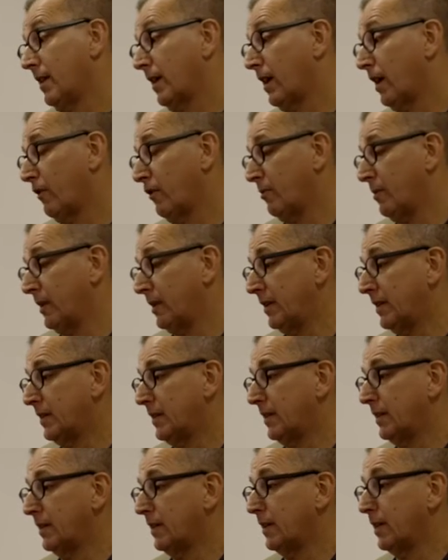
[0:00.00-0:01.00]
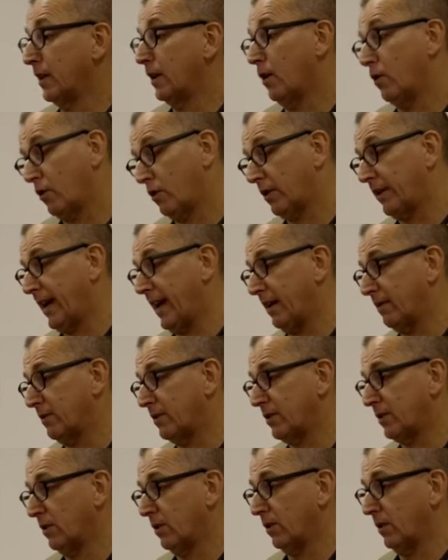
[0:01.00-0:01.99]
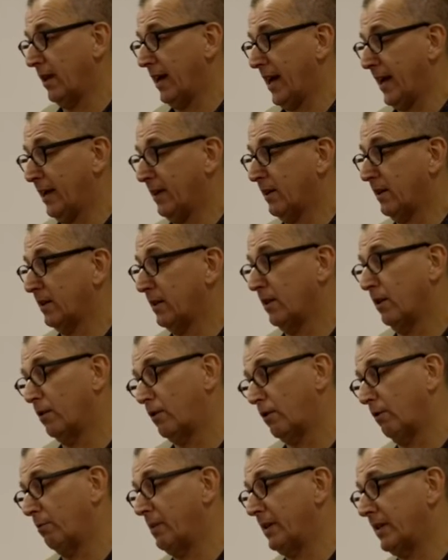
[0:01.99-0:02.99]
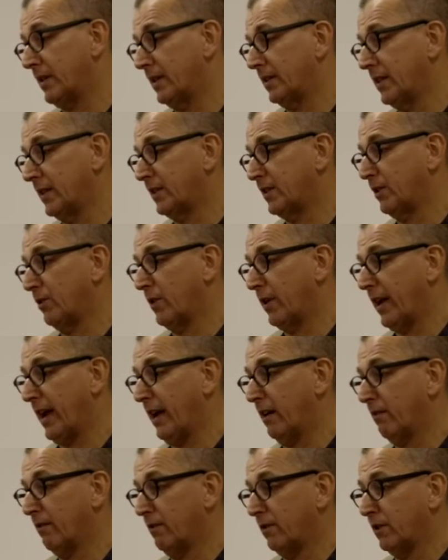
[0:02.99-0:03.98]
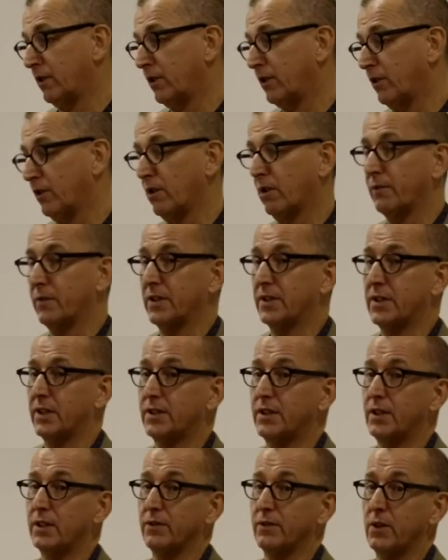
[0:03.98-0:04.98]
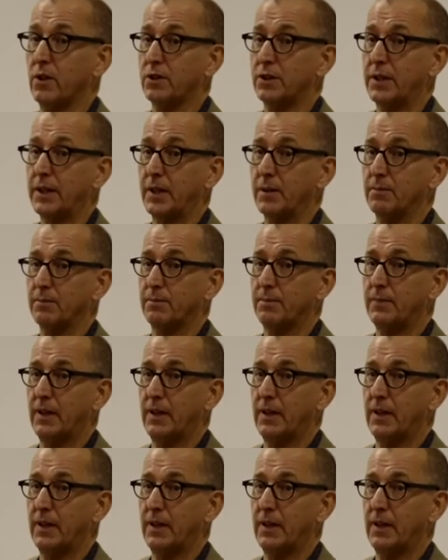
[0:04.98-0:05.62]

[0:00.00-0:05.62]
government, the local council and local businesses to account for the good of the city of Nottingham.